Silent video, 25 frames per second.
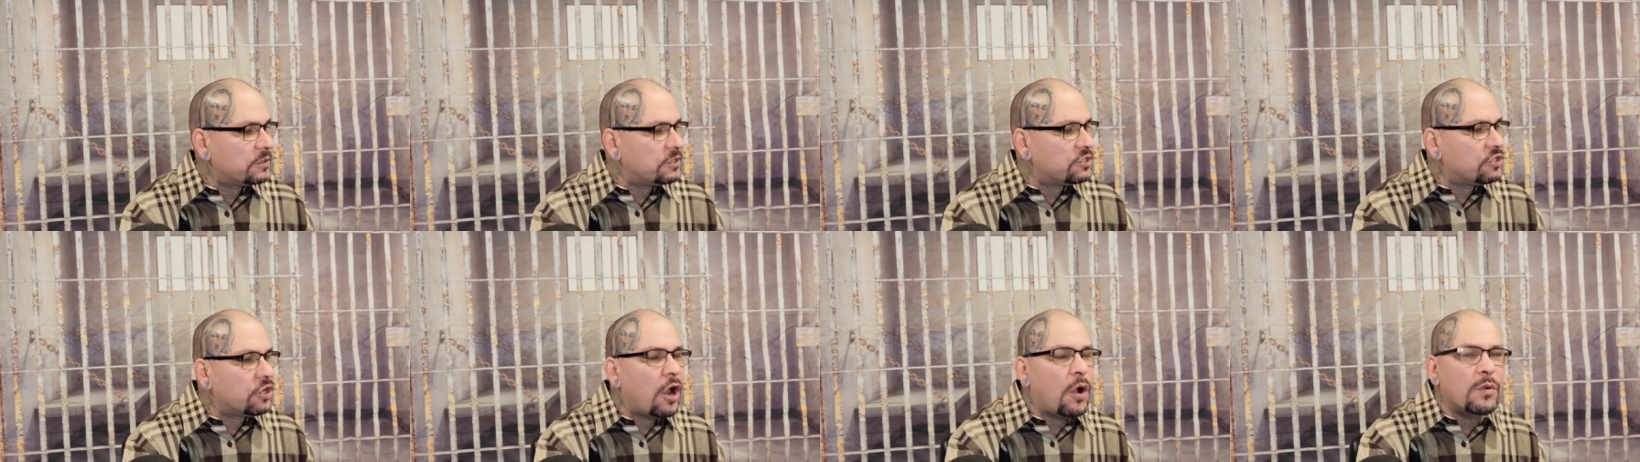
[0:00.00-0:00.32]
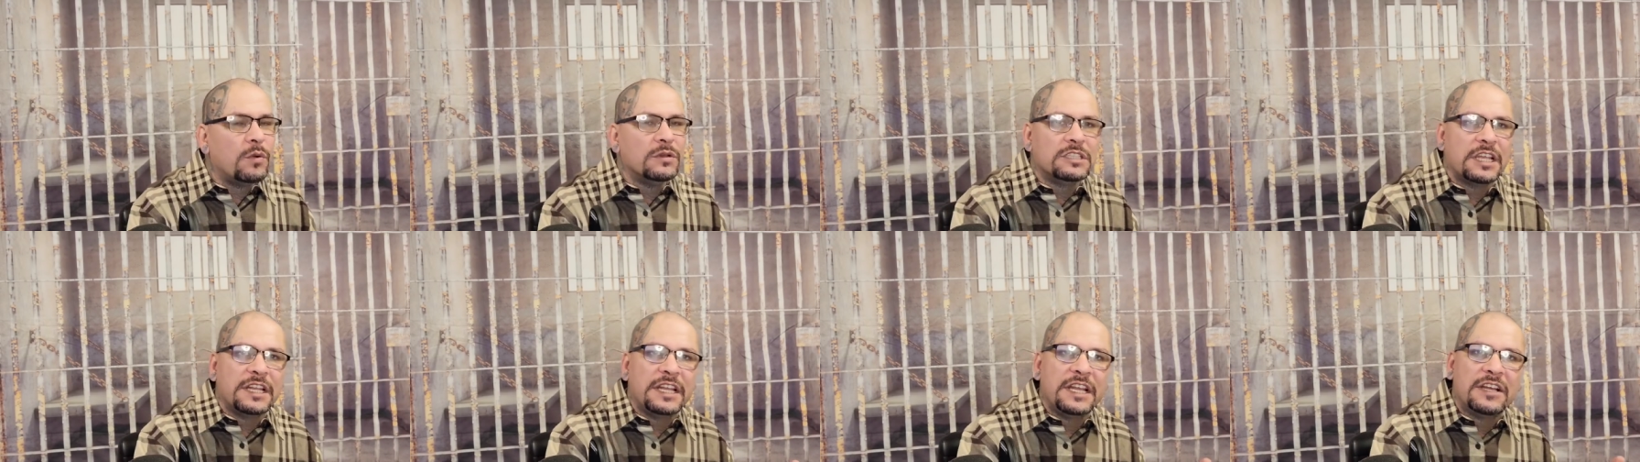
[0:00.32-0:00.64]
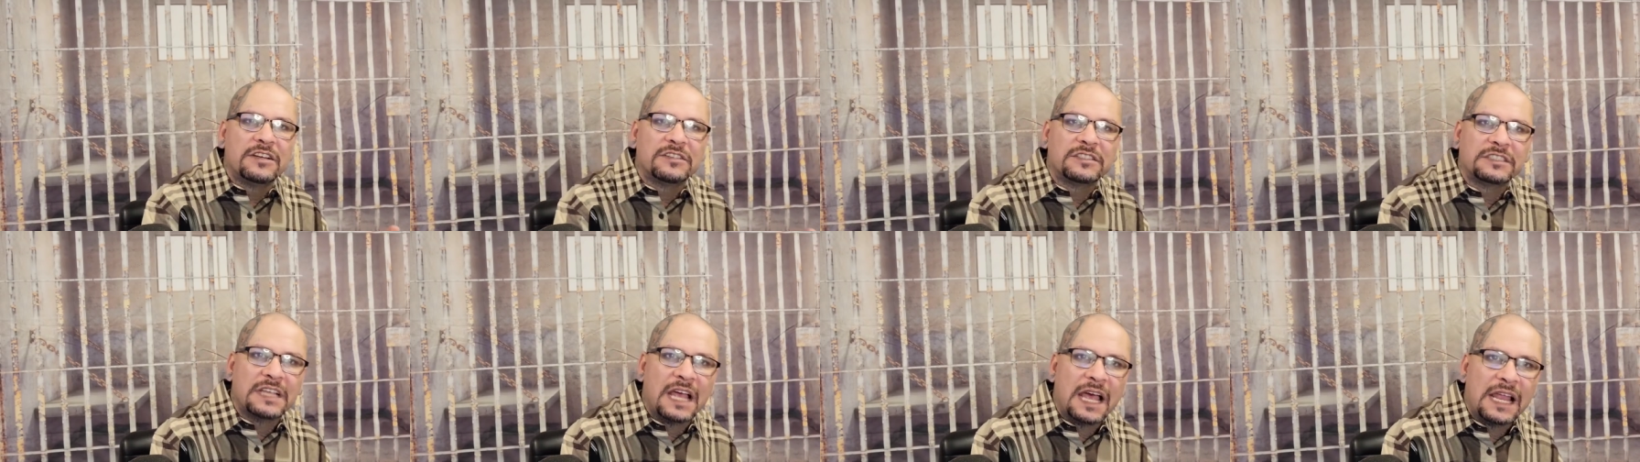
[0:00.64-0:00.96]
but you're always going to
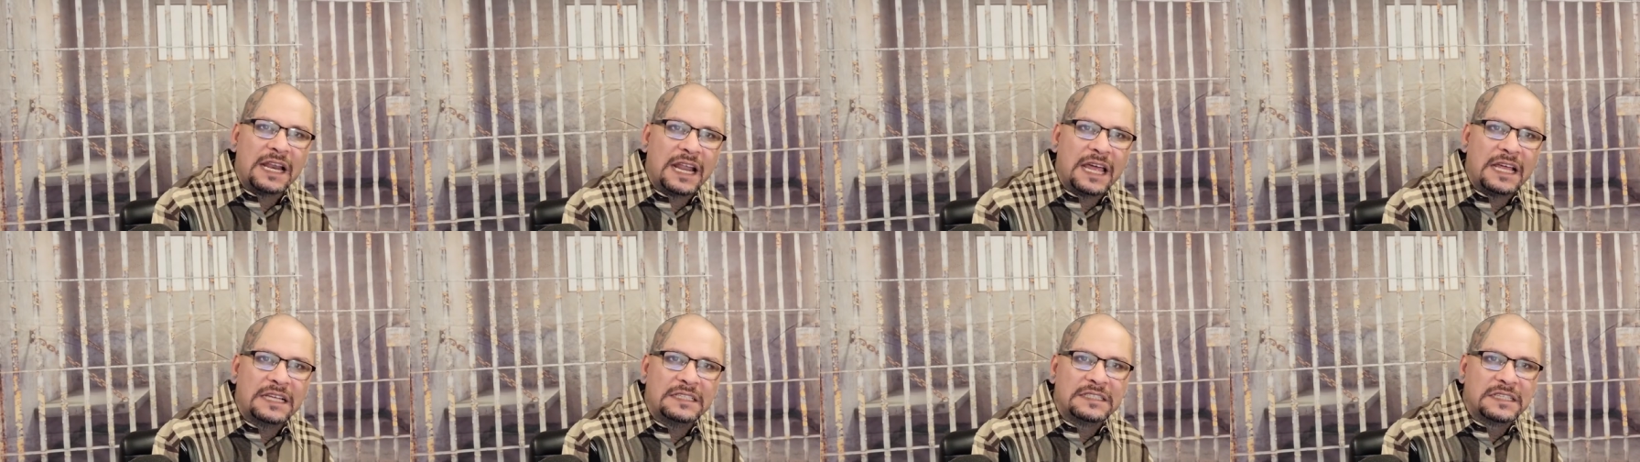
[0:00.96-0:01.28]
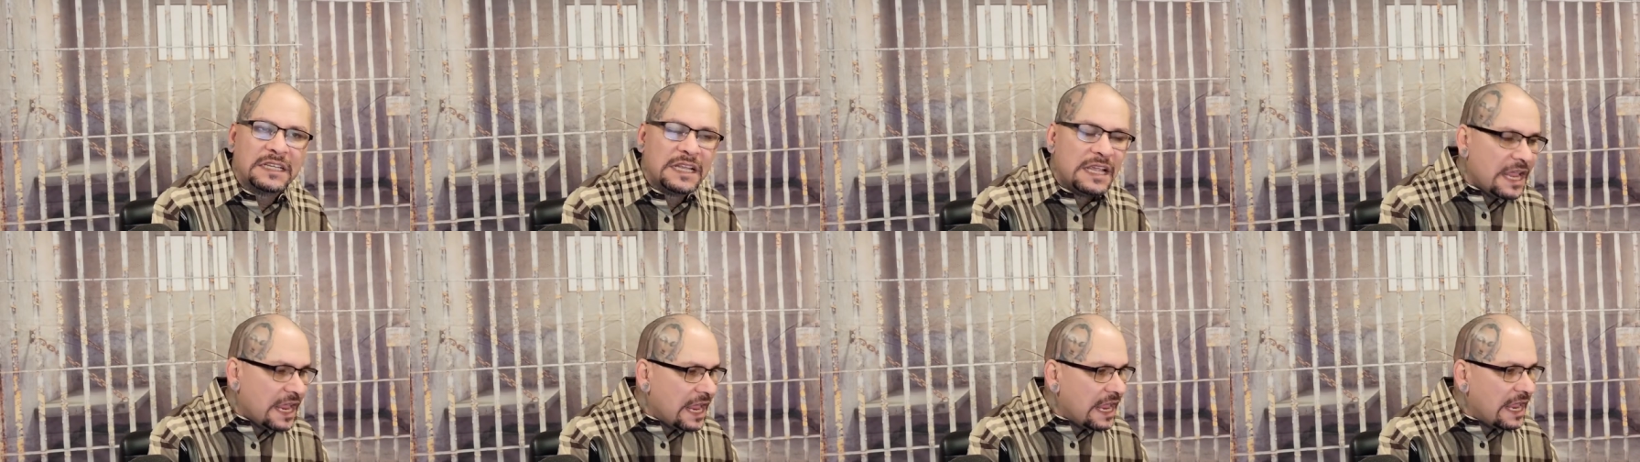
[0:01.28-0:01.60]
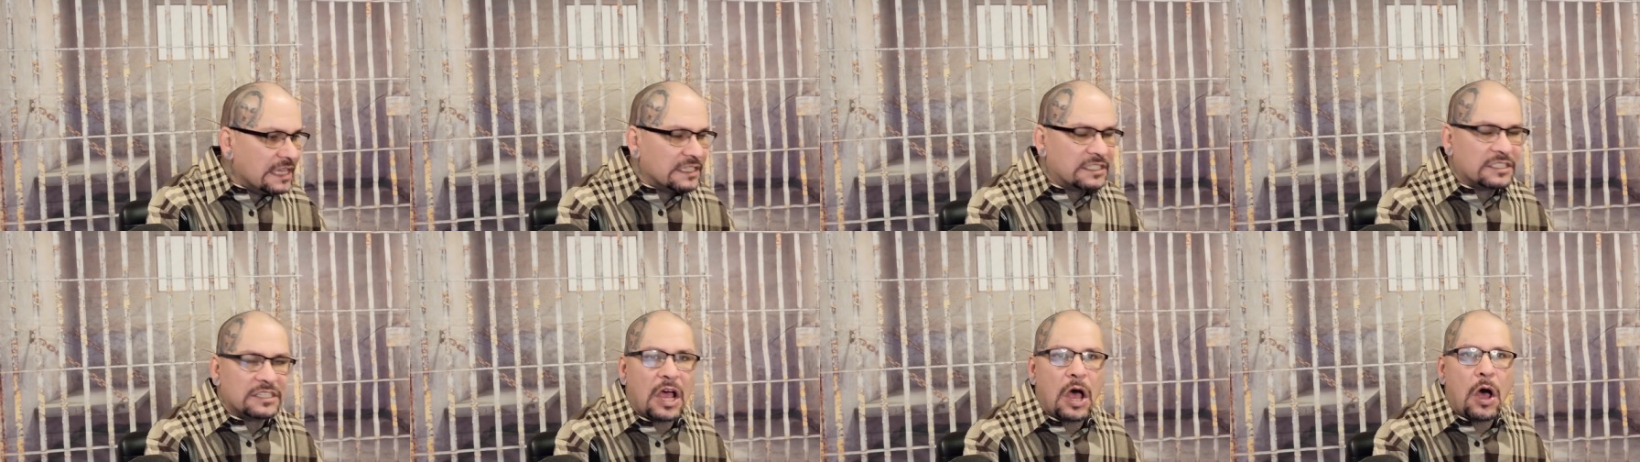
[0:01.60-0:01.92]
hear Salas
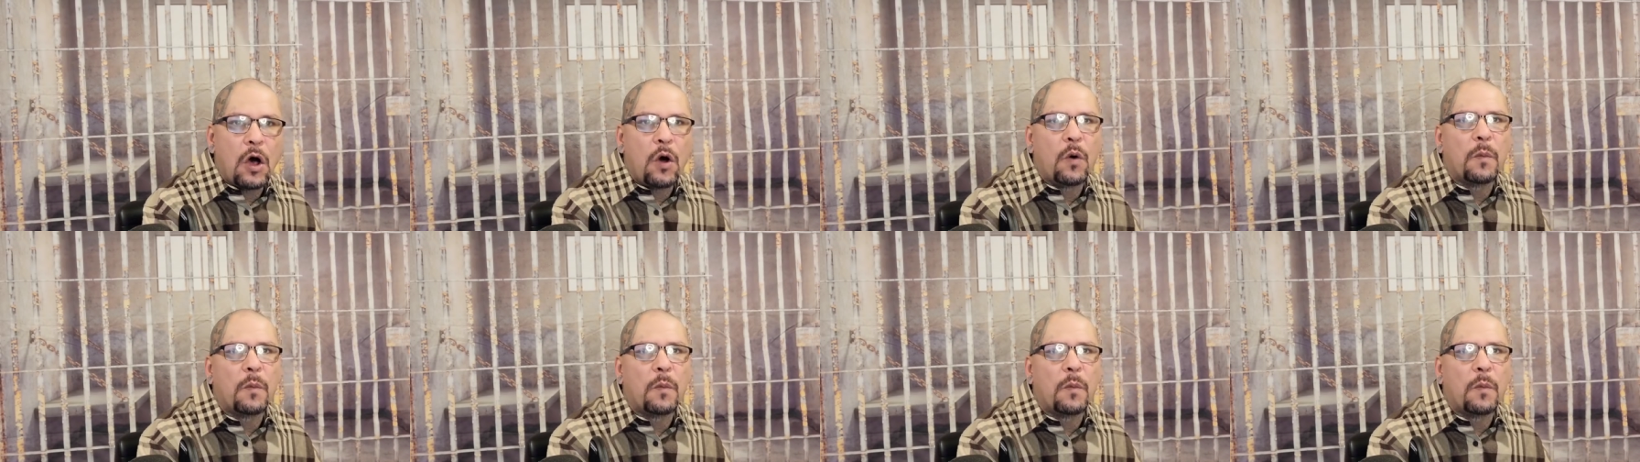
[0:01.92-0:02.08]
and San